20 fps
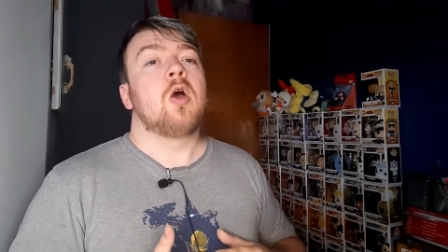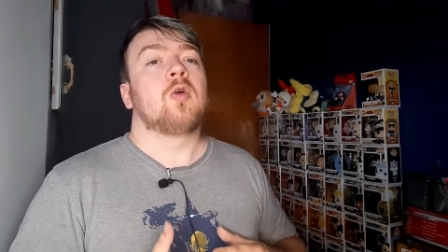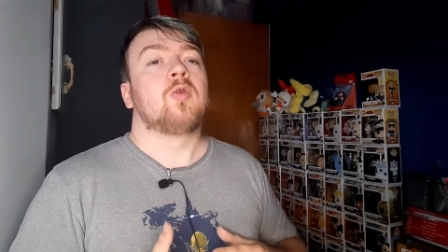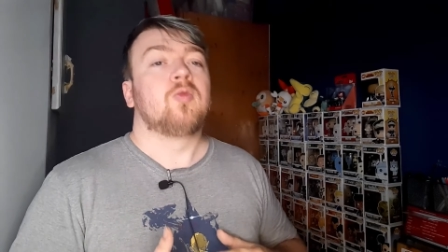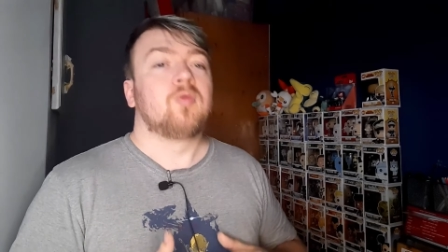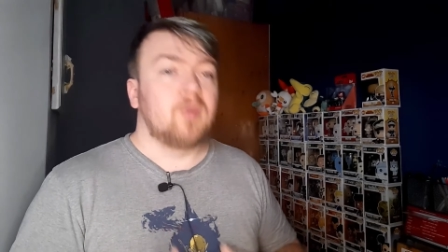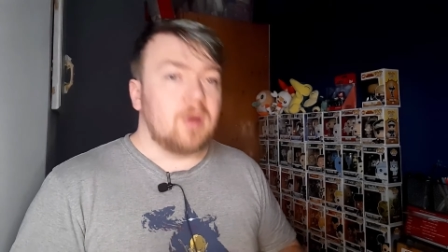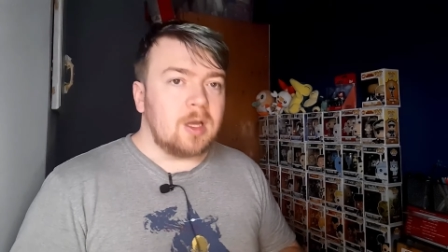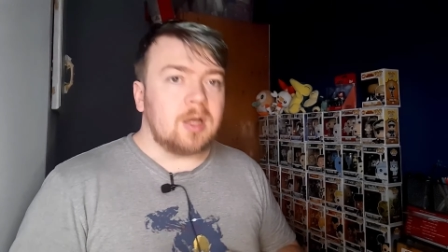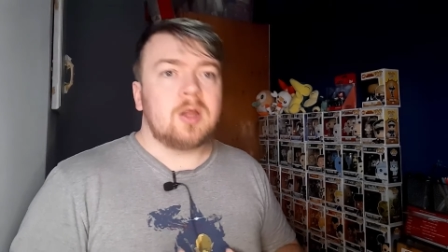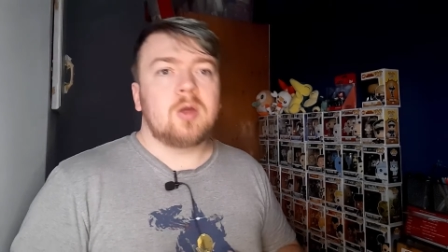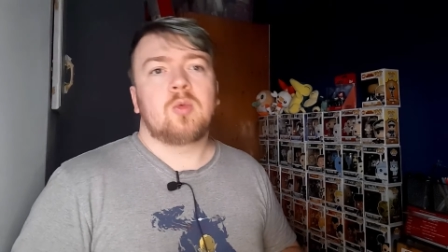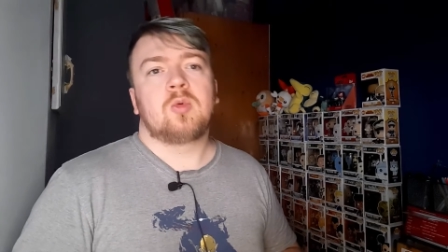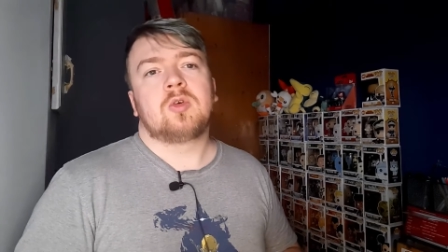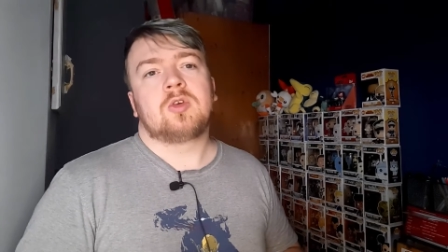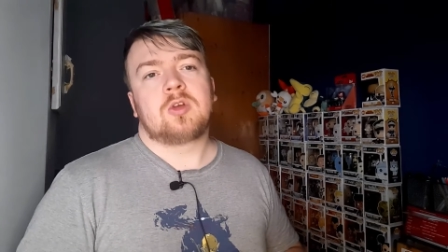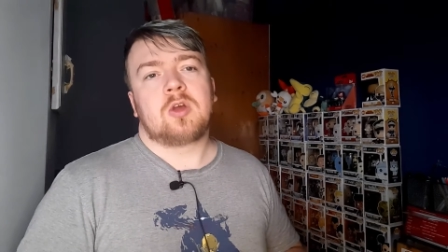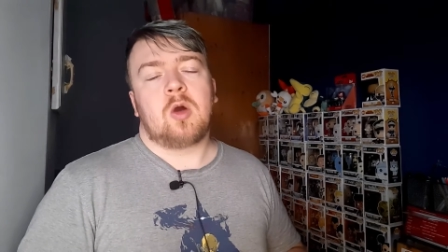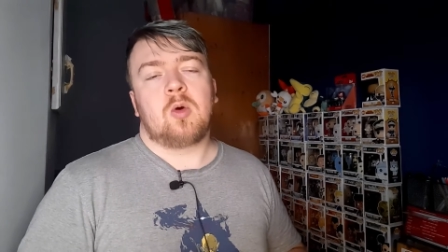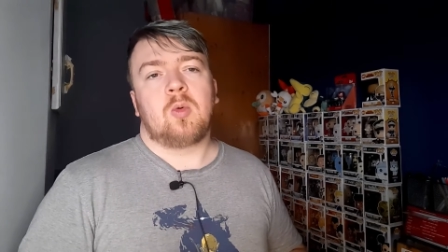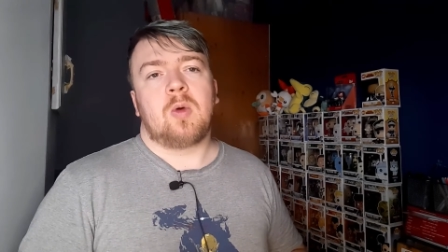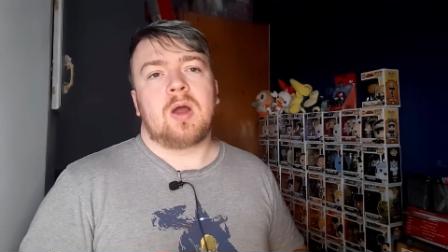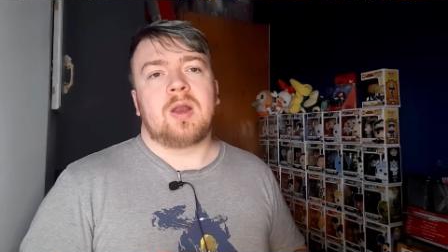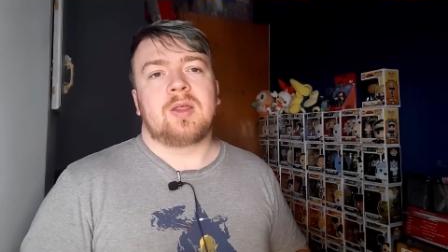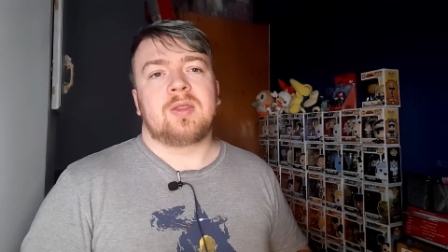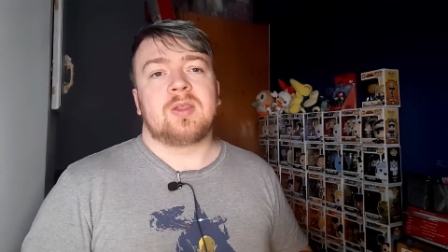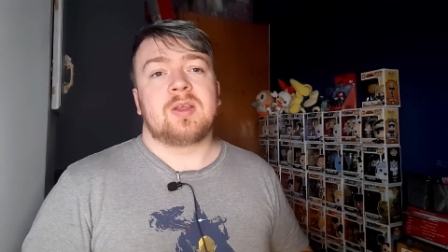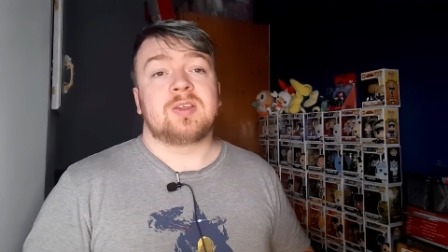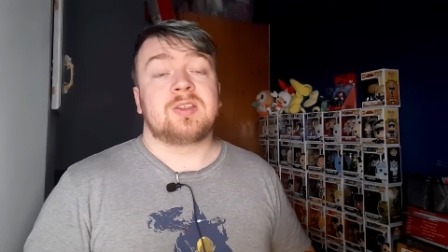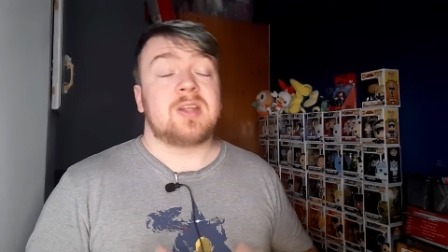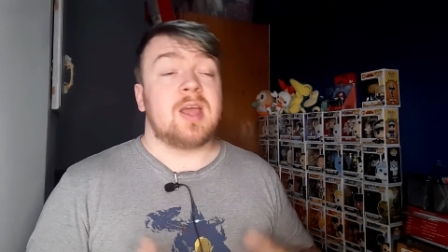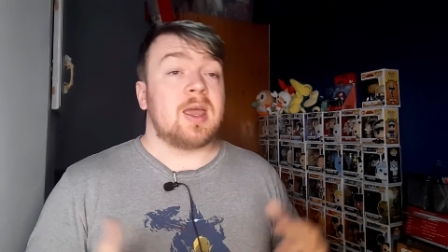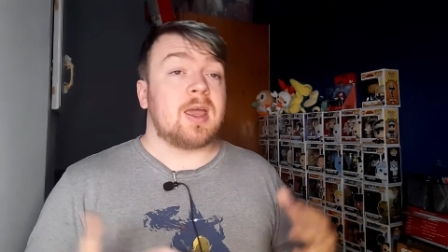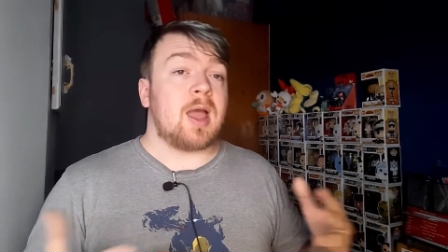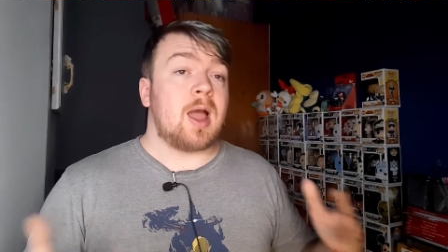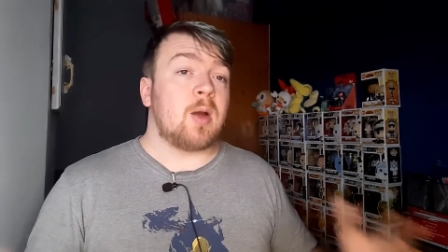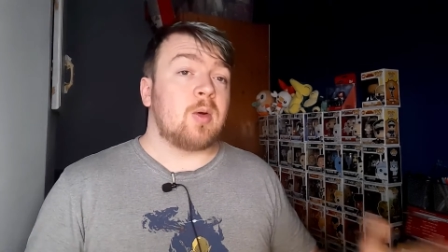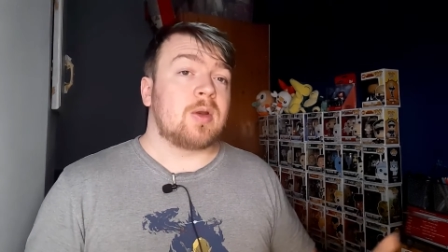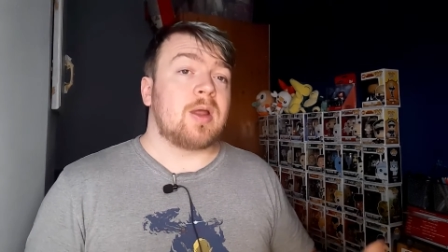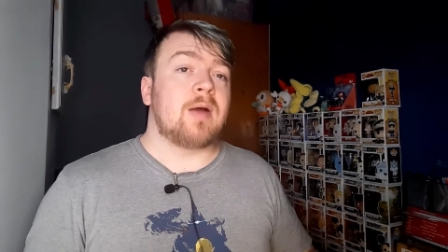really would go well in this deck,
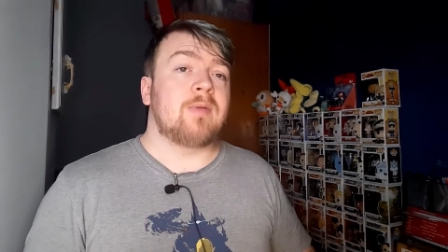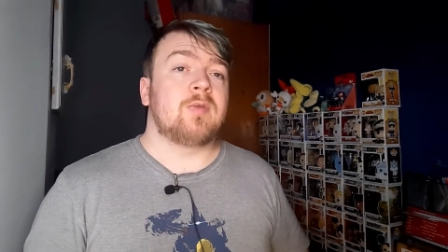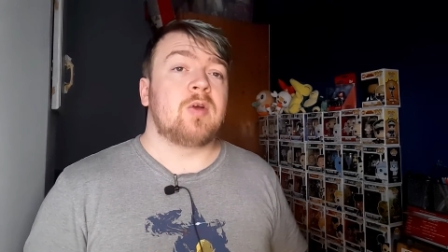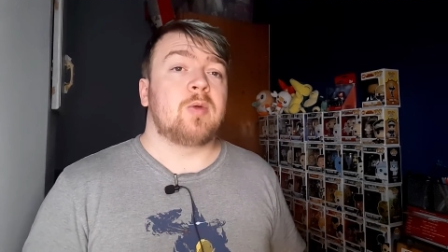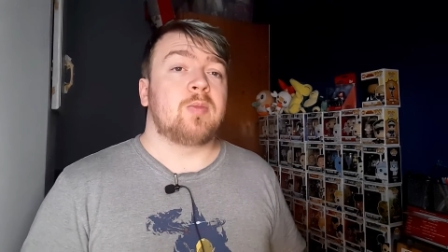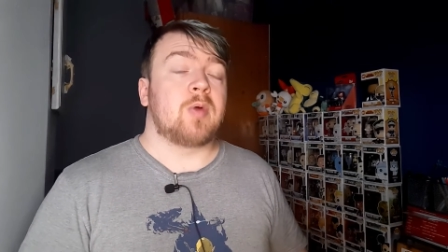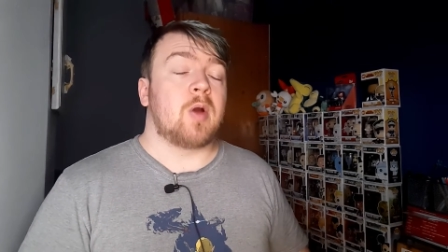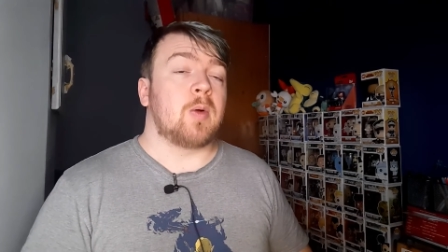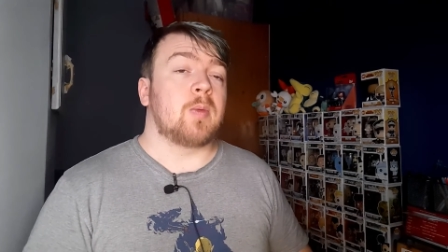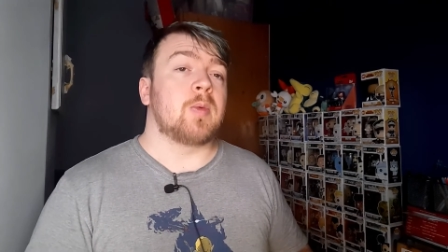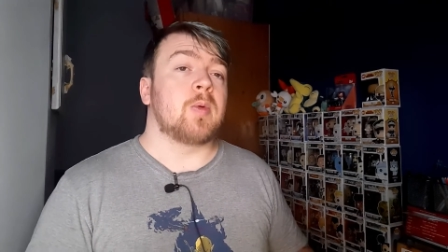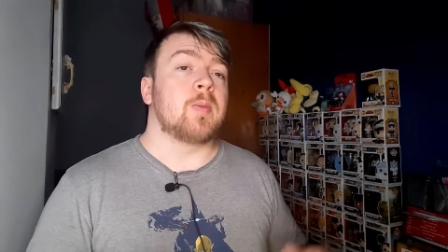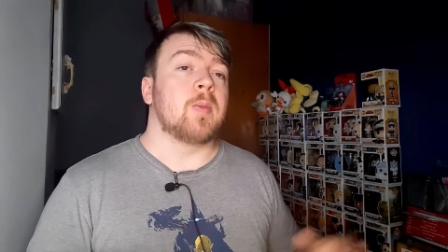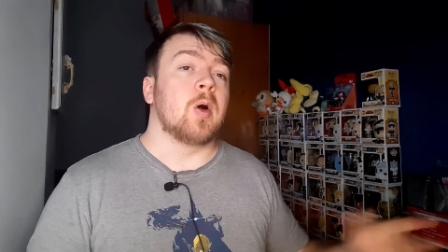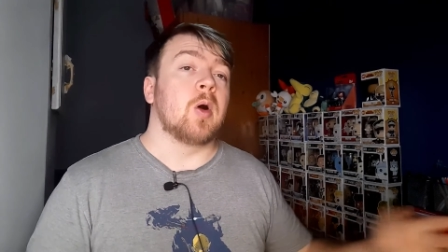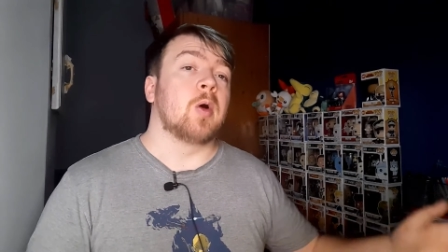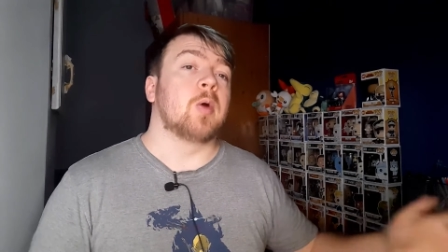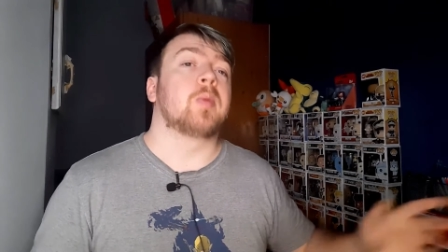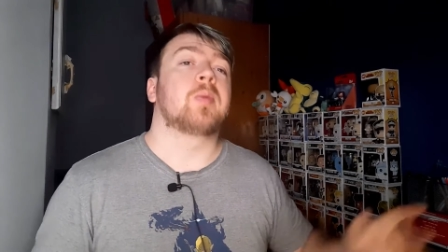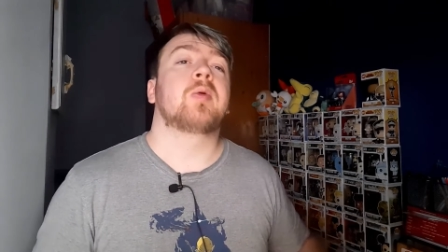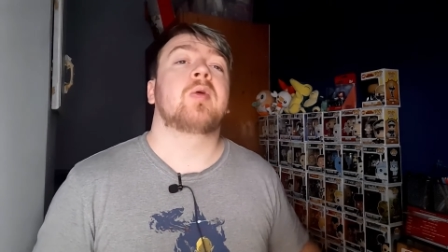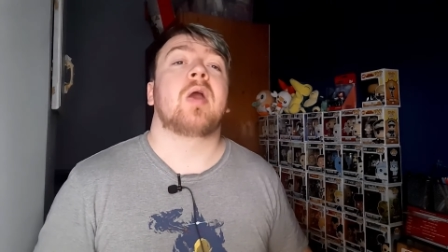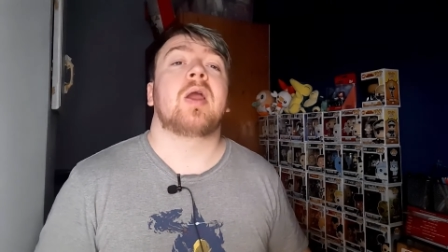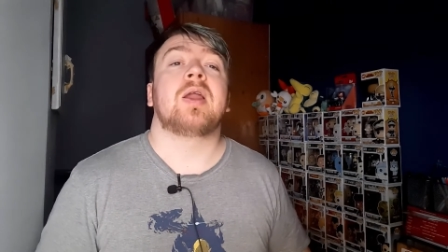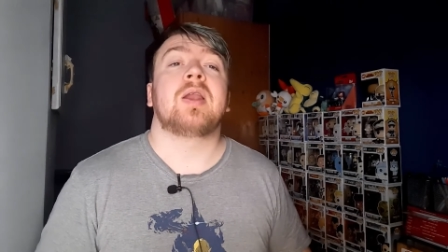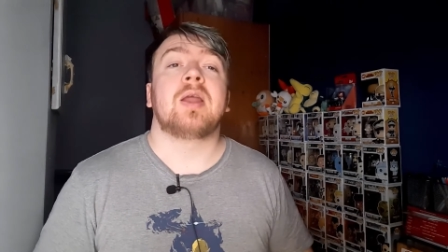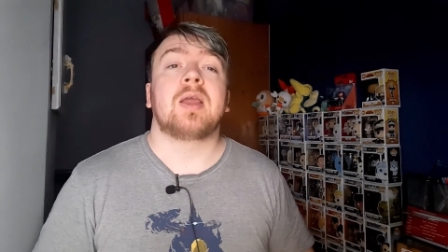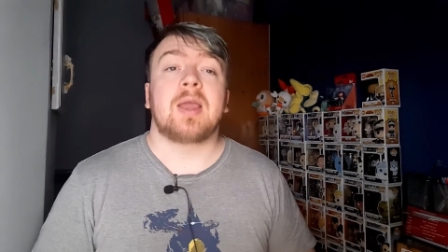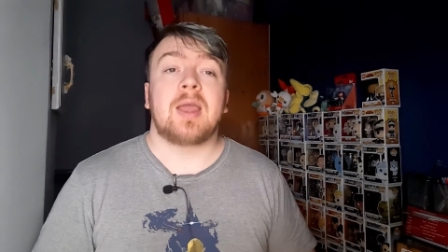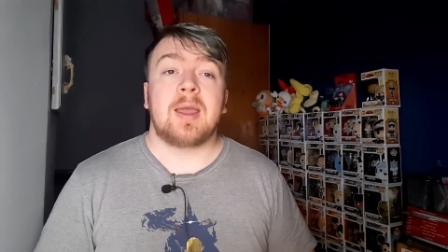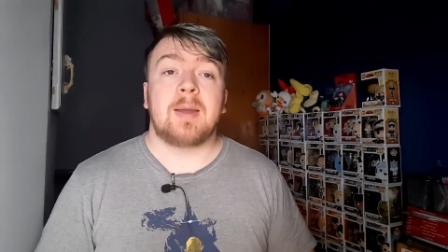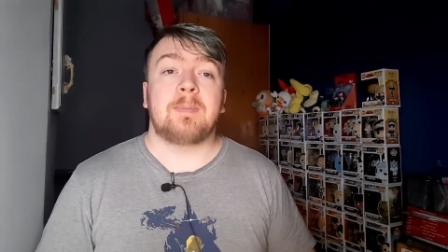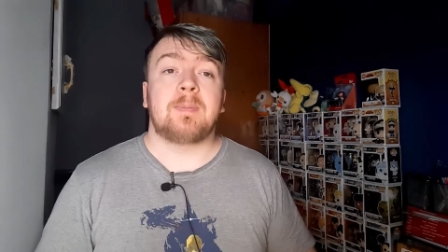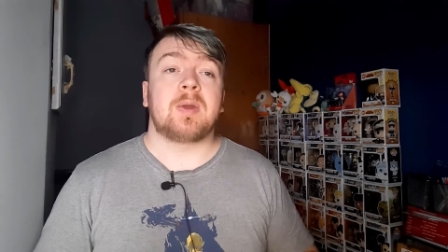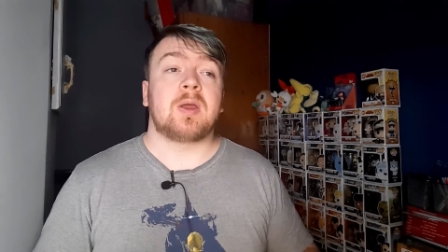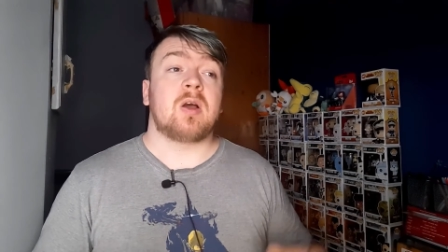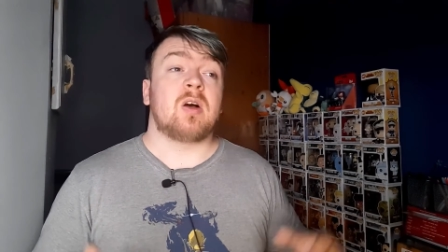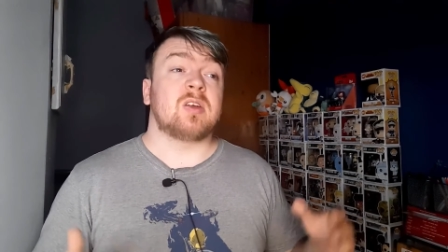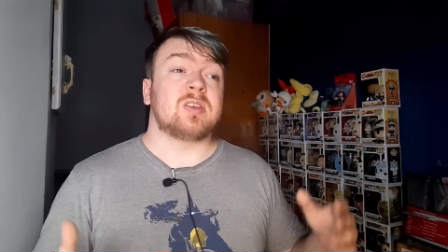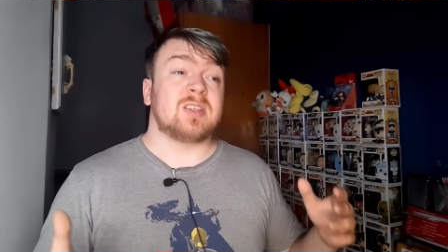I would have no problem upgrading it,
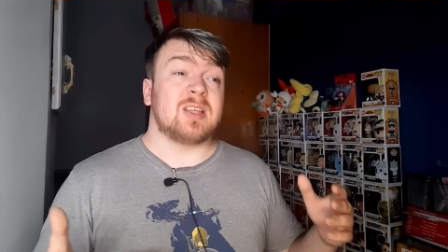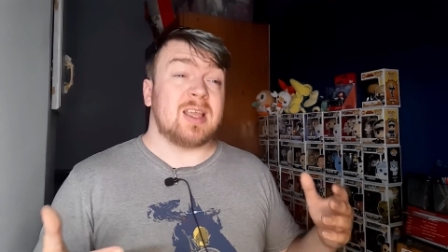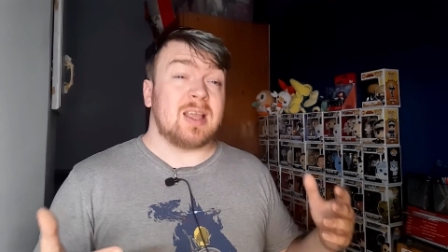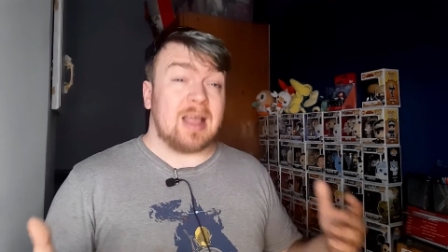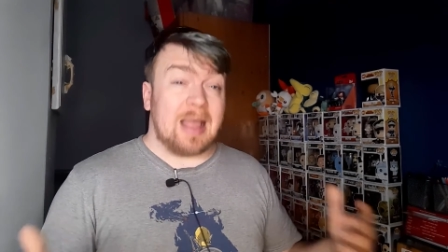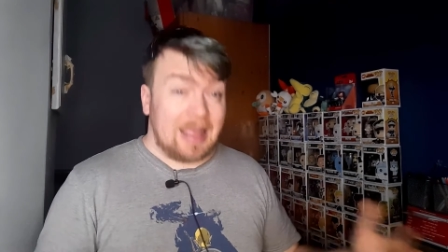because